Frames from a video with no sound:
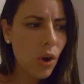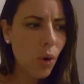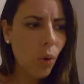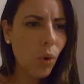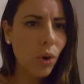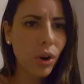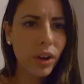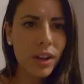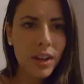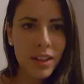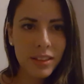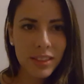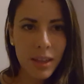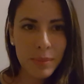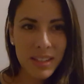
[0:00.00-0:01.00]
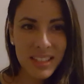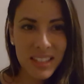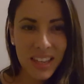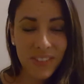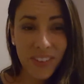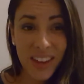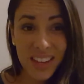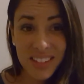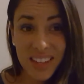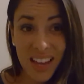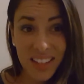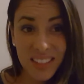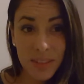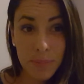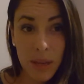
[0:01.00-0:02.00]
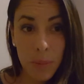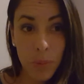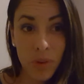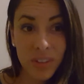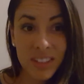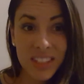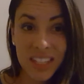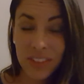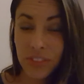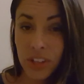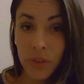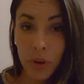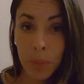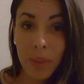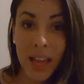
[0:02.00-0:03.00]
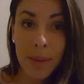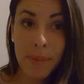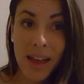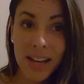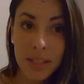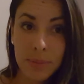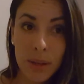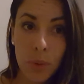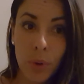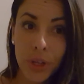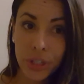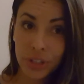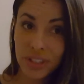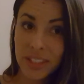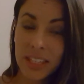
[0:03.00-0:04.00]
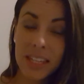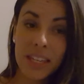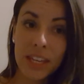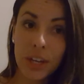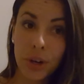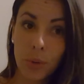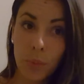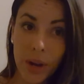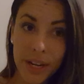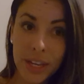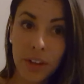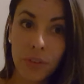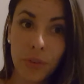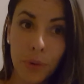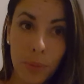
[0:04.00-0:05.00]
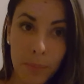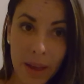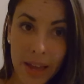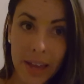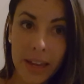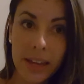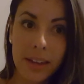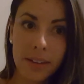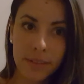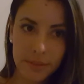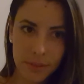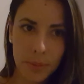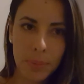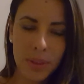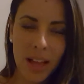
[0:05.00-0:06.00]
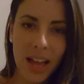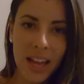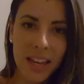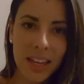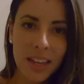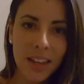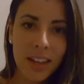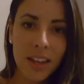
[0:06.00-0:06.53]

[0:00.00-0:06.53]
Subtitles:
Or let me see if I can text some people and see if they'll reply back to me while you're sitting here waiting for my reply.